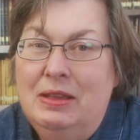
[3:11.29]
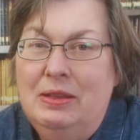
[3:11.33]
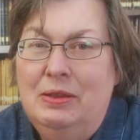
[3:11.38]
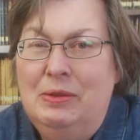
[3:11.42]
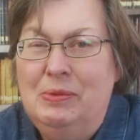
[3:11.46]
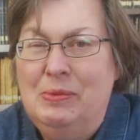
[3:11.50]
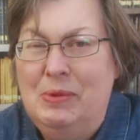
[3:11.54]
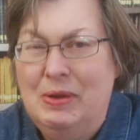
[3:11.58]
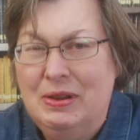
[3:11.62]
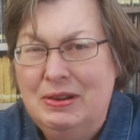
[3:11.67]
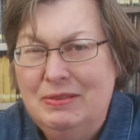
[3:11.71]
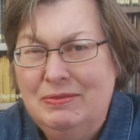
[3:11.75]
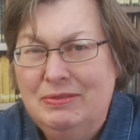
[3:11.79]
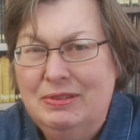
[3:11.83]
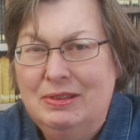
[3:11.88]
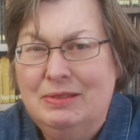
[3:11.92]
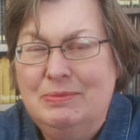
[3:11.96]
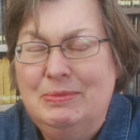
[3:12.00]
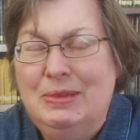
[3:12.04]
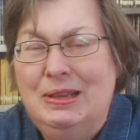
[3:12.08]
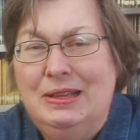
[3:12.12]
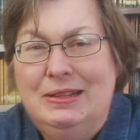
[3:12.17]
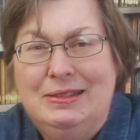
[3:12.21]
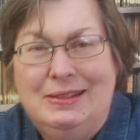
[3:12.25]
One of
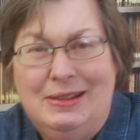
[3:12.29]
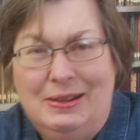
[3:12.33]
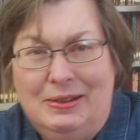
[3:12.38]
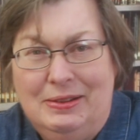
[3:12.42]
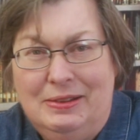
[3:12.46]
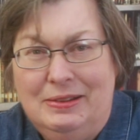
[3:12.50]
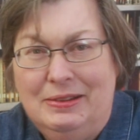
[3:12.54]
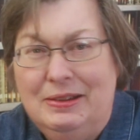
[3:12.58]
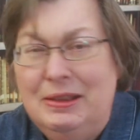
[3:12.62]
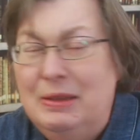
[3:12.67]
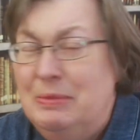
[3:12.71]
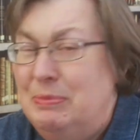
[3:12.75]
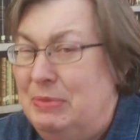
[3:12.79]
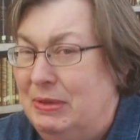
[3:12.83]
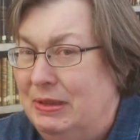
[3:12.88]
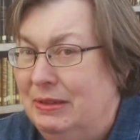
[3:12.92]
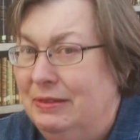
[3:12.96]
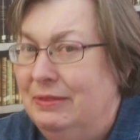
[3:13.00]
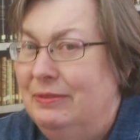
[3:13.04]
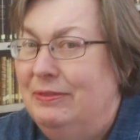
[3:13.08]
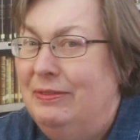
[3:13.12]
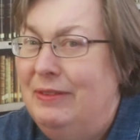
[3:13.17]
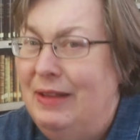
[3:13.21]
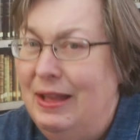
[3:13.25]
them has gone a bit
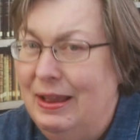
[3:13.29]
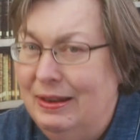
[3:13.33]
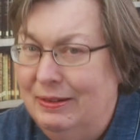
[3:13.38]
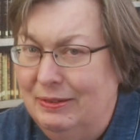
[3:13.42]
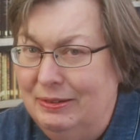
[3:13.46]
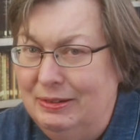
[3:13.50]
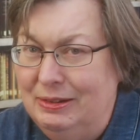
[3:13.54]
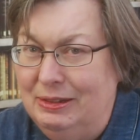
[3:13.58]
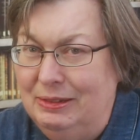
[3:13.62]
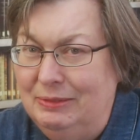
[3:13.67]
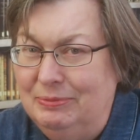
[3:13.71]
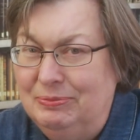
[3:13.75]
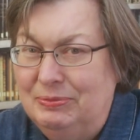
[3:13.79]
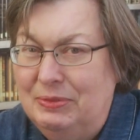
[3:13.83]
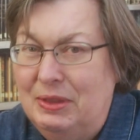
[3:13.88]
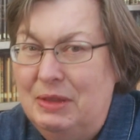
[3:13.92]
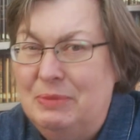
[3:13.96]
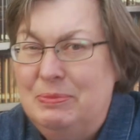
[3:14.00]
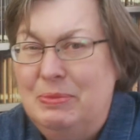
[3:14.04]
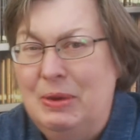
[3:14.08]
viral,